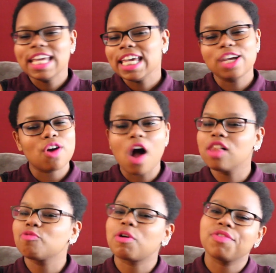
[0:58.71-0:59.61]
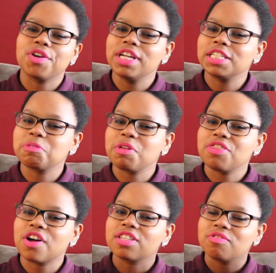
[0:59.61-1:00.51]
hear all of my very intimate
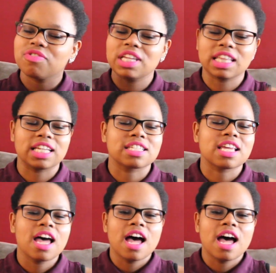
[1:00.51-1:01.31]
thoughts and feelings.